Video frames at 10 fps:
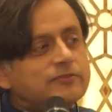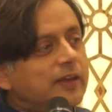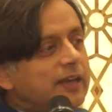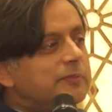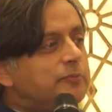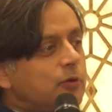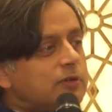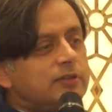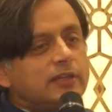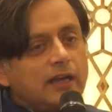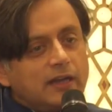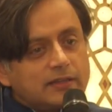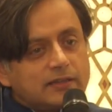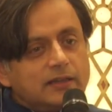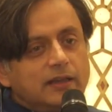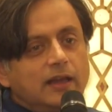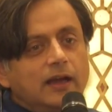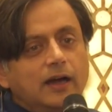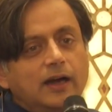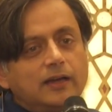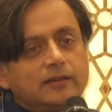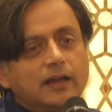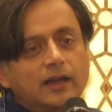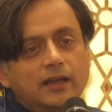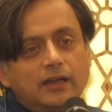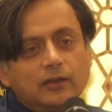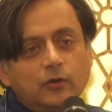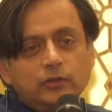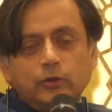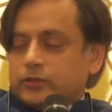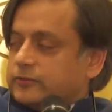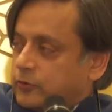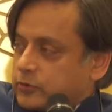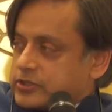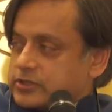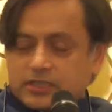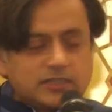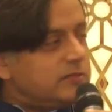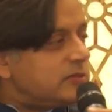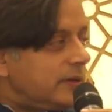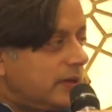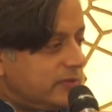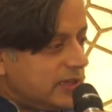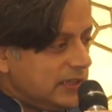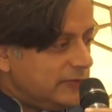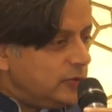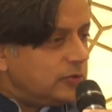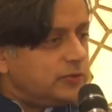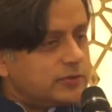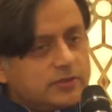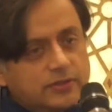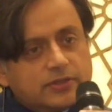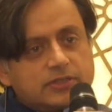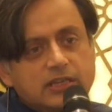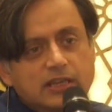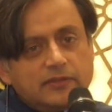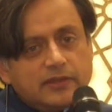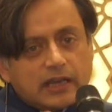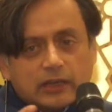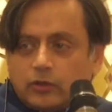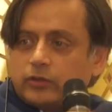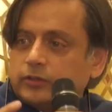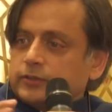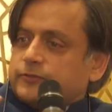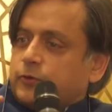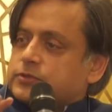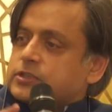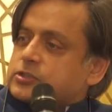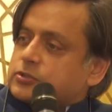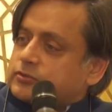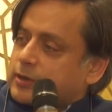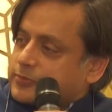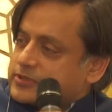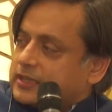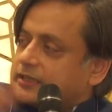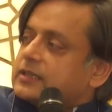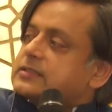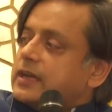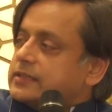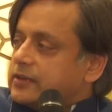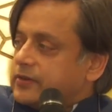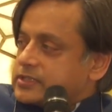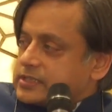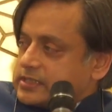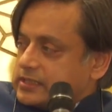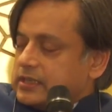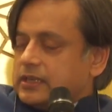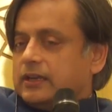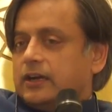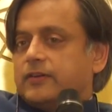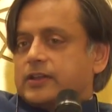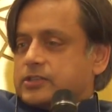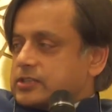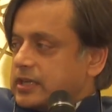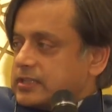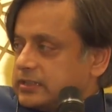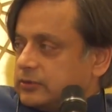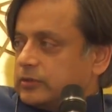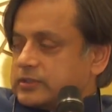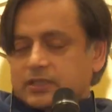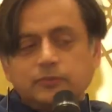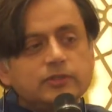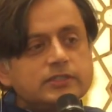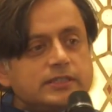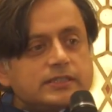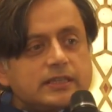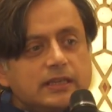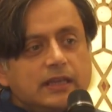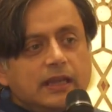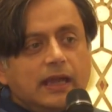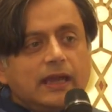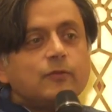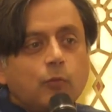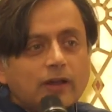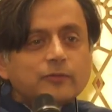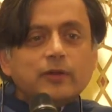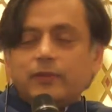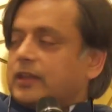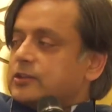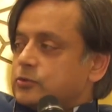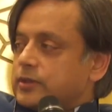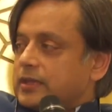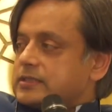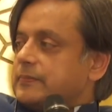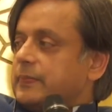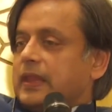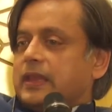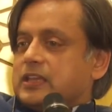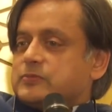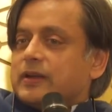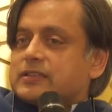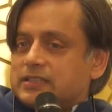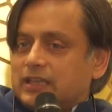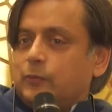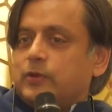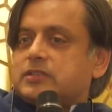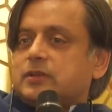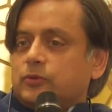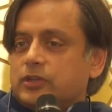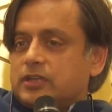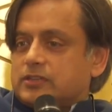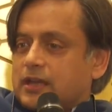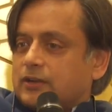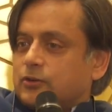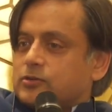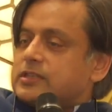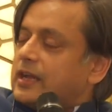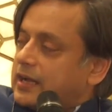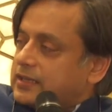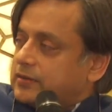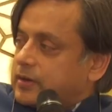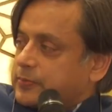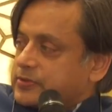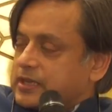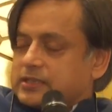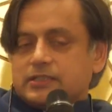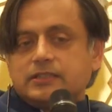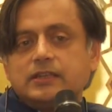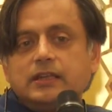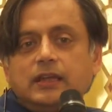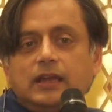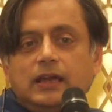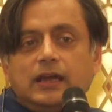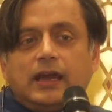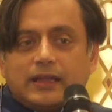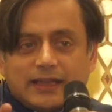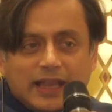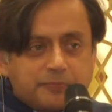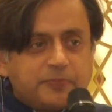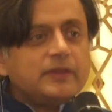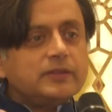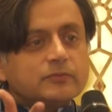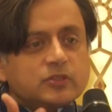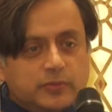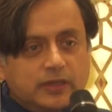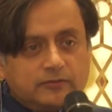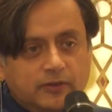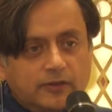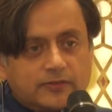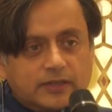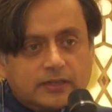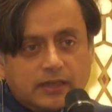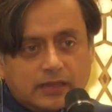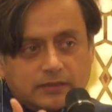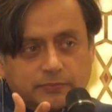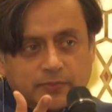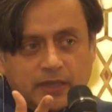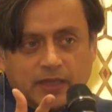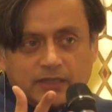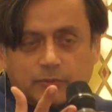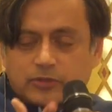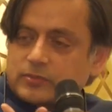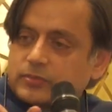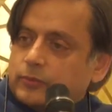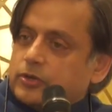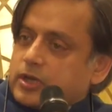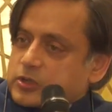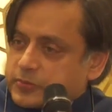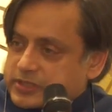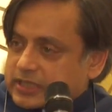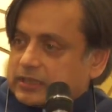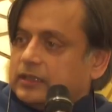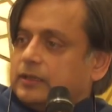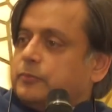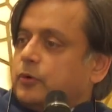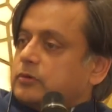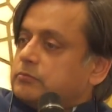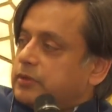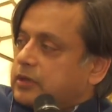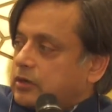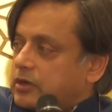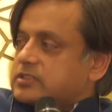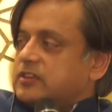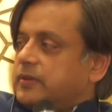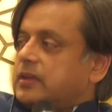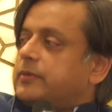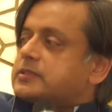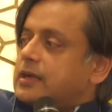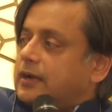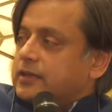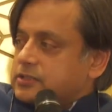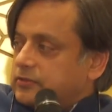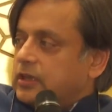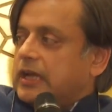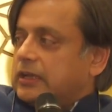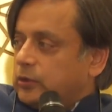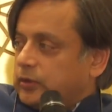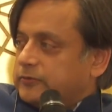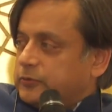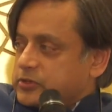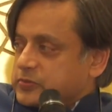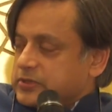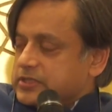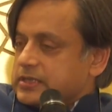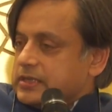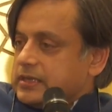it's very important that our our law and order forces, it seems to me, Kavitha, I'd love your thoughts on this, that our law and order forces should represent the entire diversity of our society and all its communities. And one way we can do that is by seeing which communities are grossly underrepresented and helping them to be involved. And the Muslim community is particularly important because they become a target of law enforcement